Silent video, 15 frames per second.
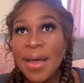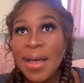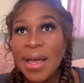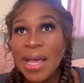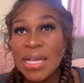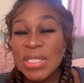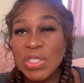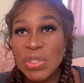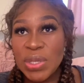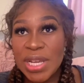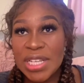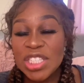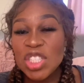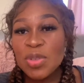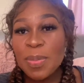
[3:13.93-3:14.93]
a
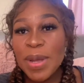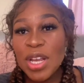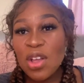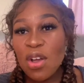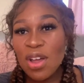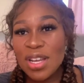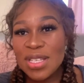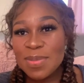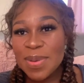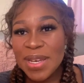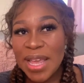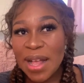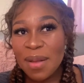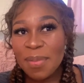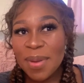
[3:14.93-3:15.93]
stretch, but God has been
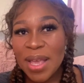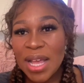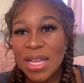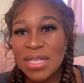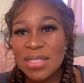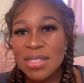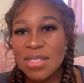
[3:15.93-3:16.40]
helping us.